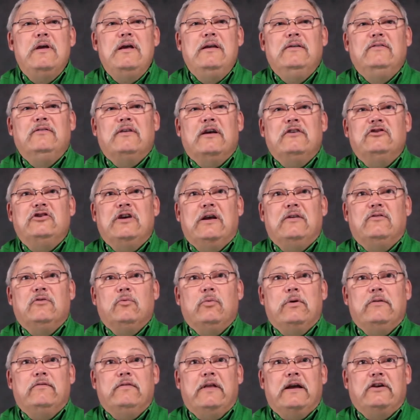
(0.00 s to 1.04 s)
such as a
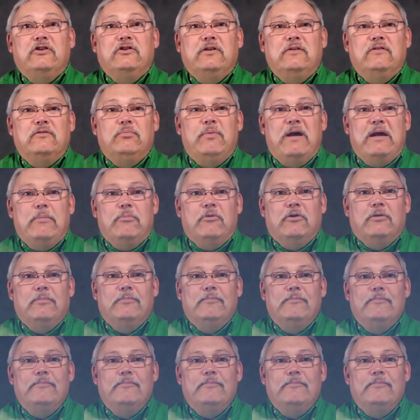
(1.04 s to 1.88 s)
reflections paper.